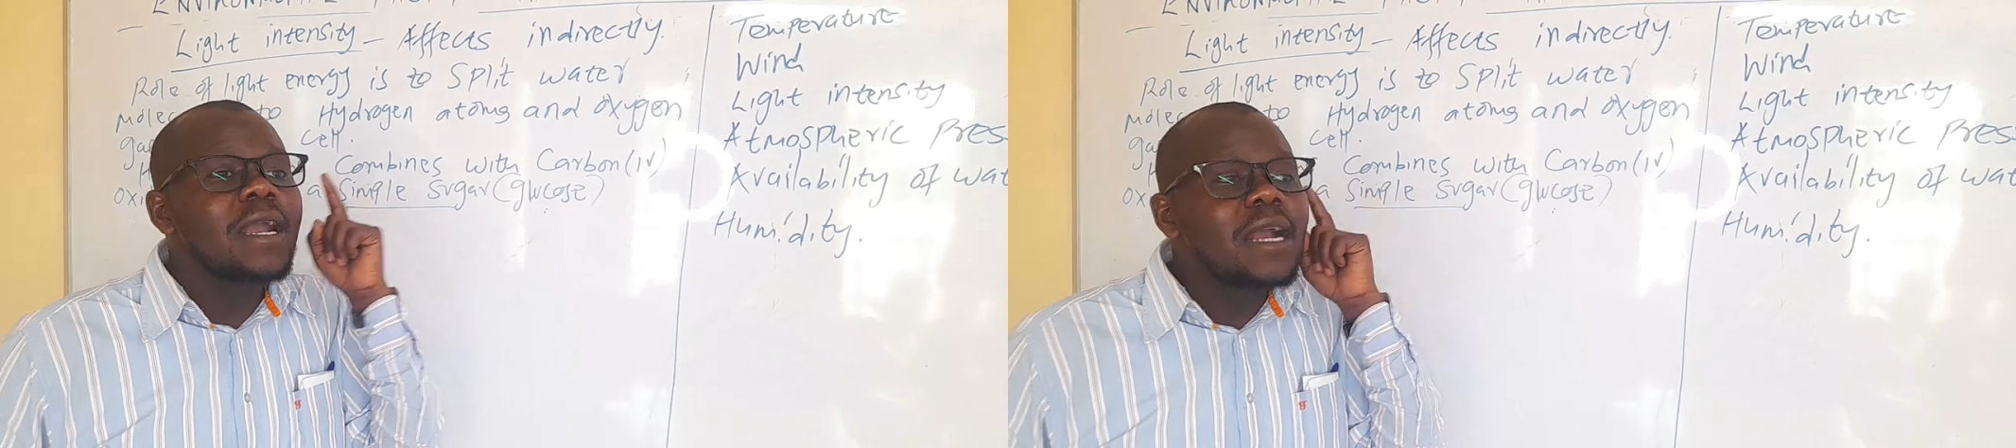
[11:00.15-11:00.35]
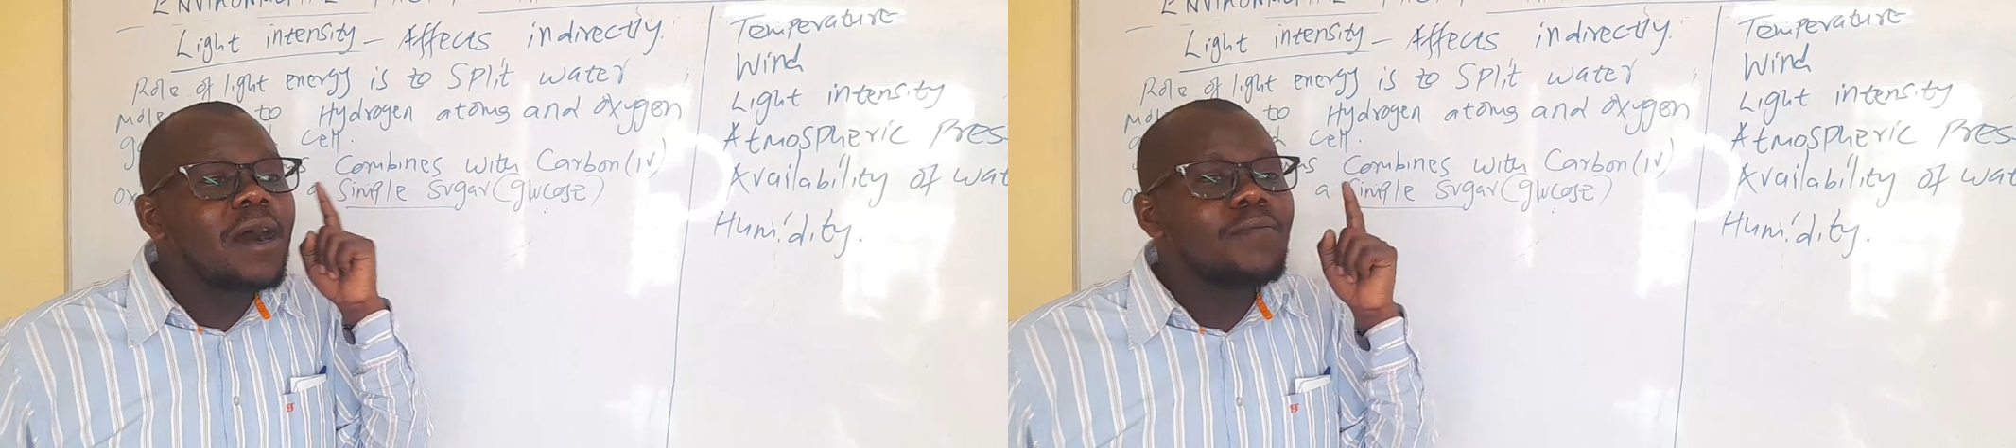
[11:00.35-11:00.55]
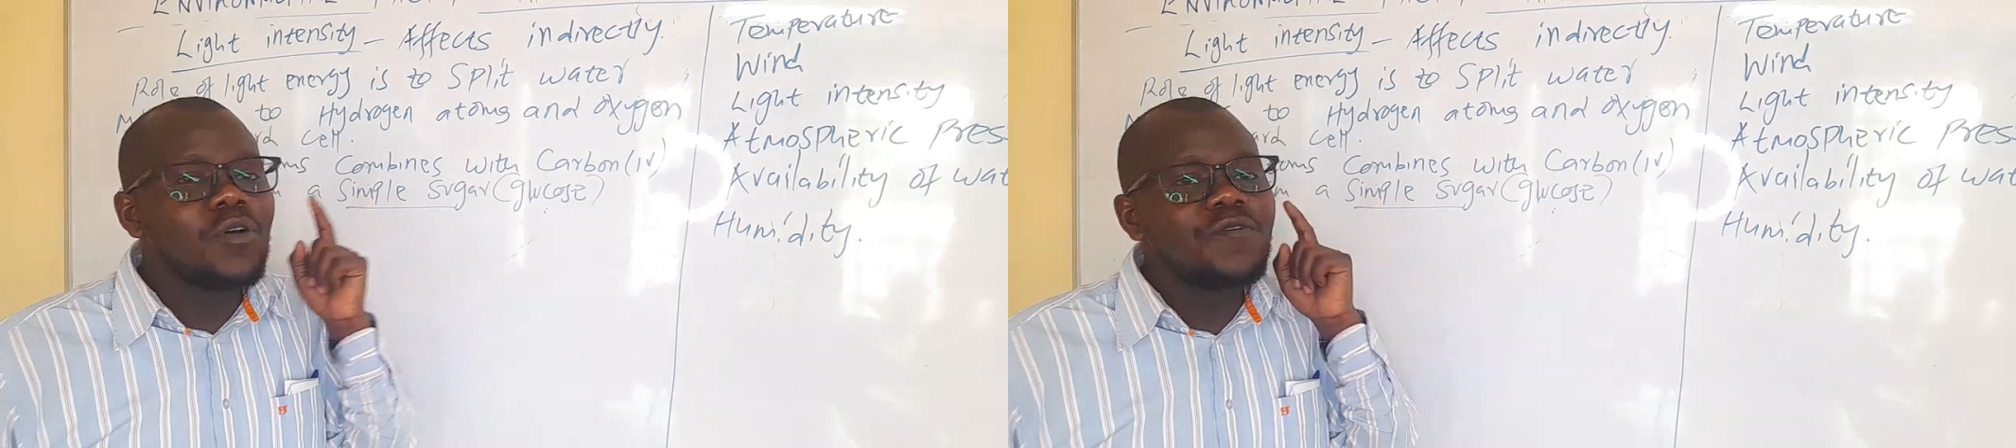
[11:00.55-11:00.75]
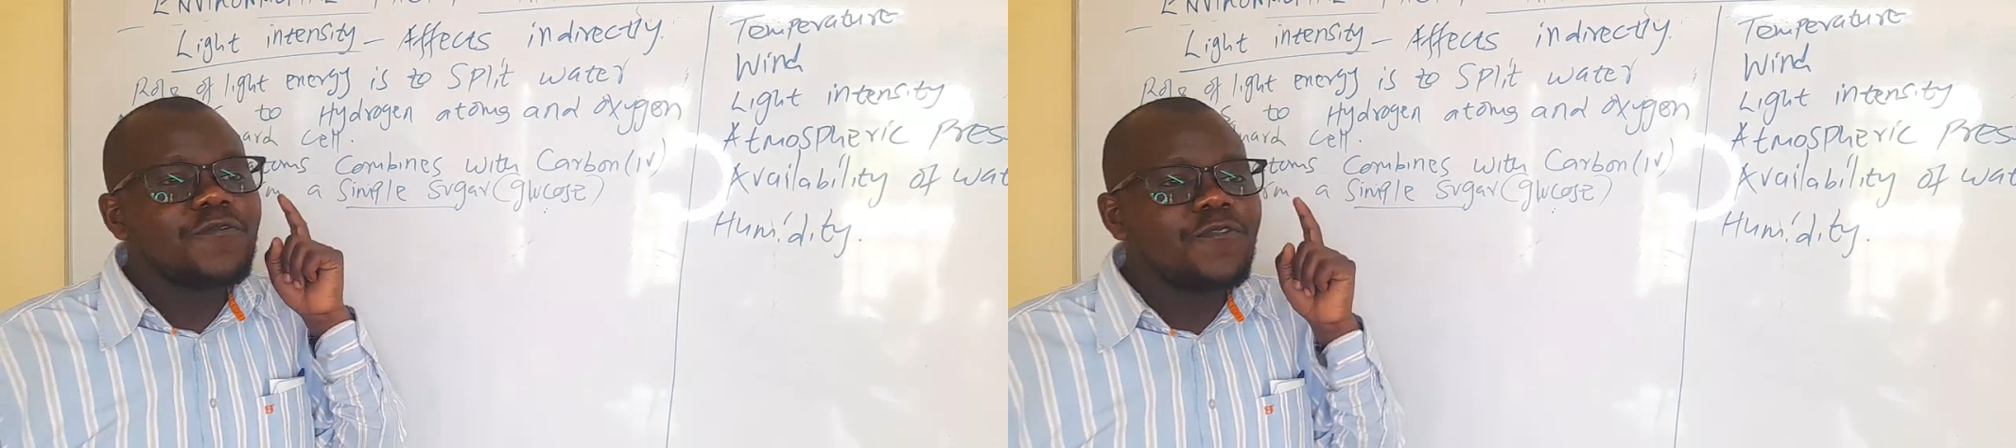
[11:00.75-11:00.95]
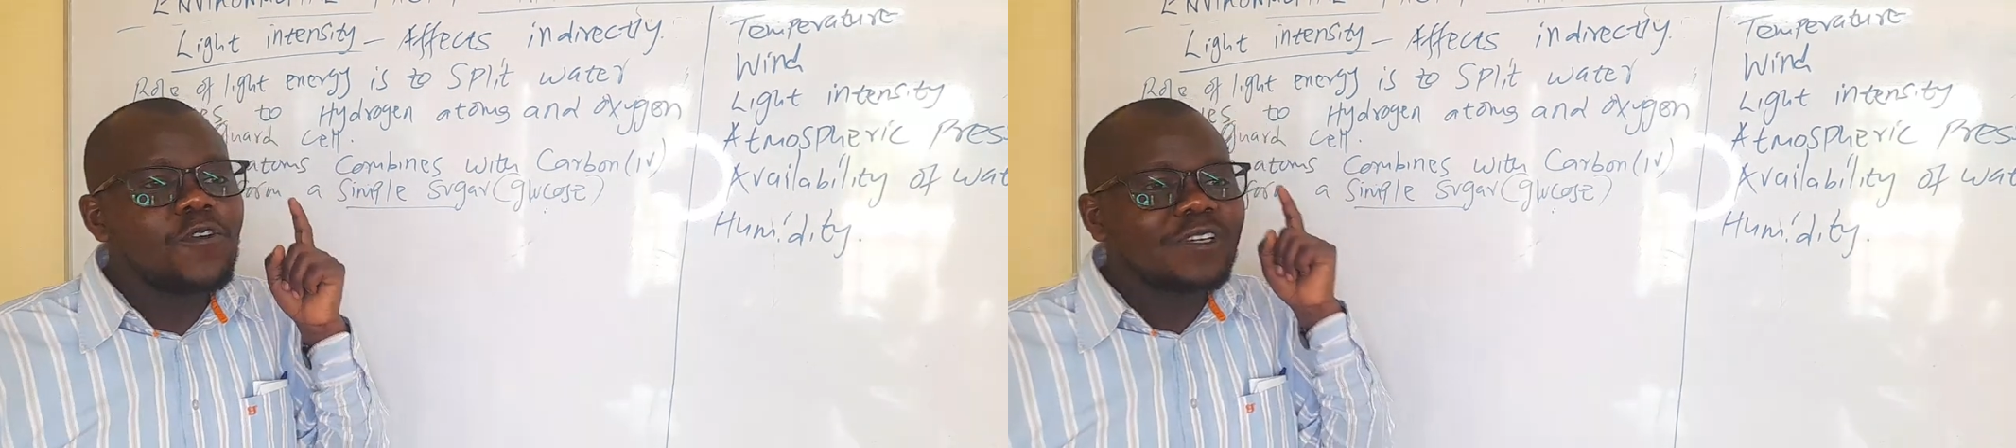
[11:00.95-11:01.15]
carbon
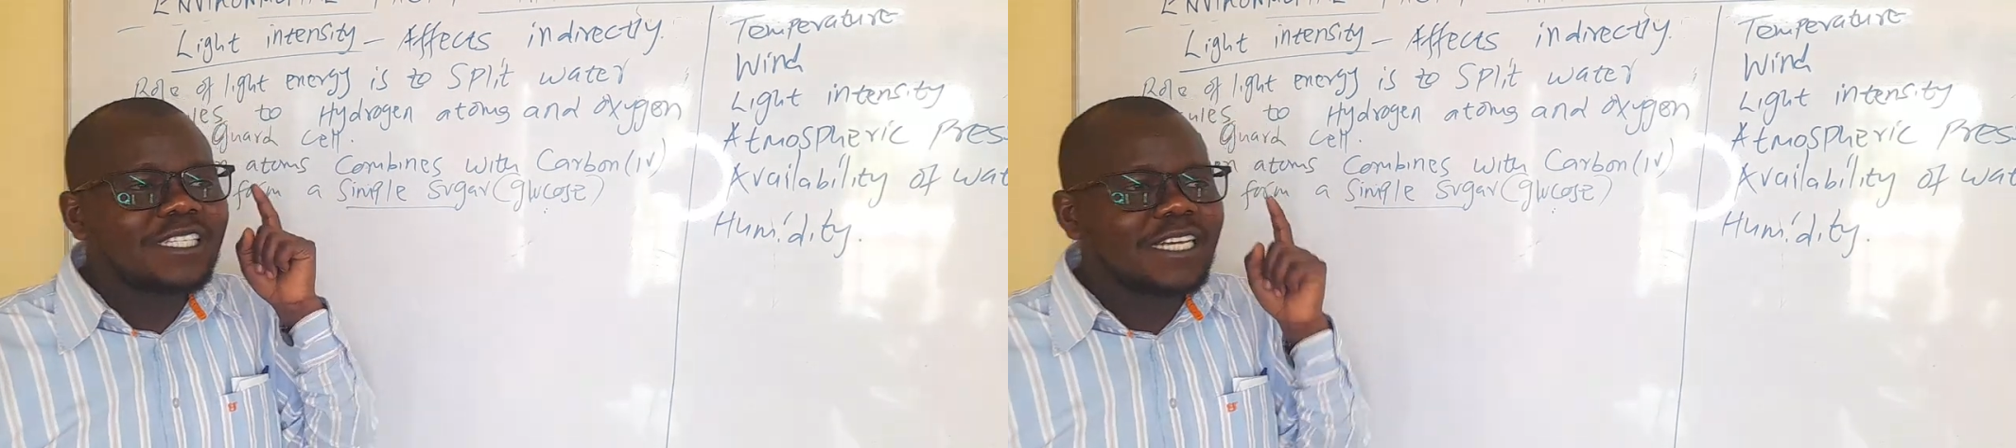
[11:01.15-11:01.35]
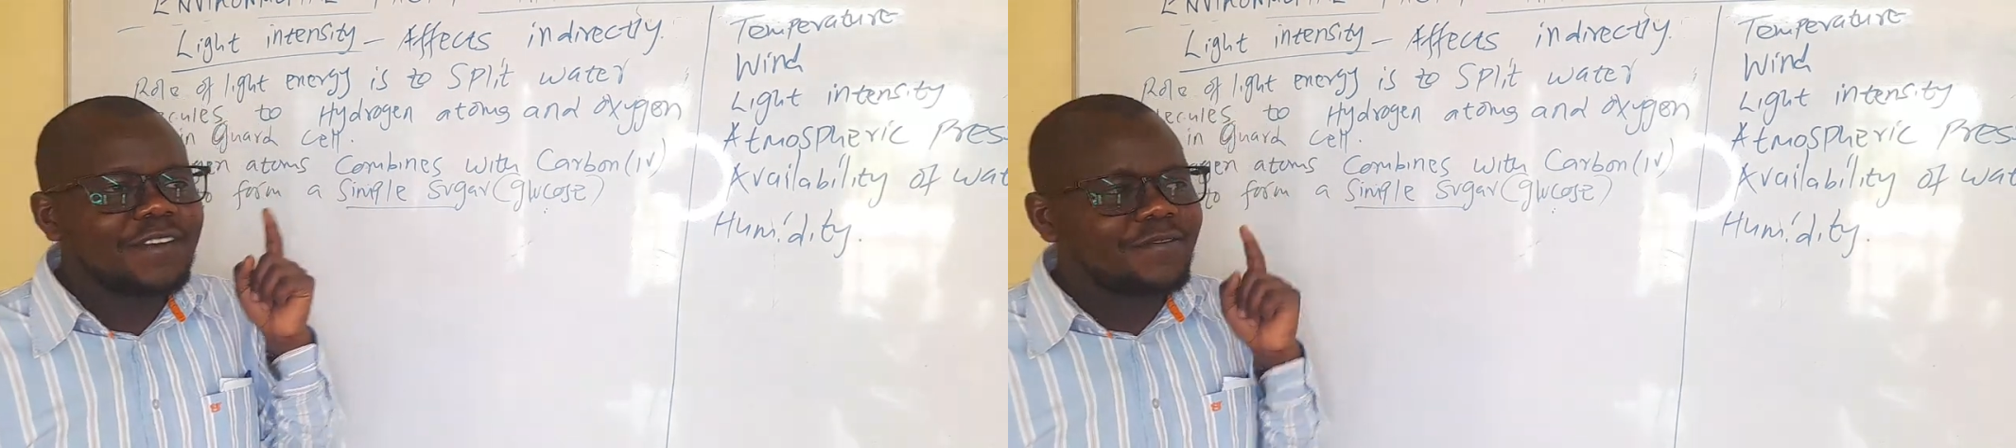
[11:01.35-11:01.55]
4 oxide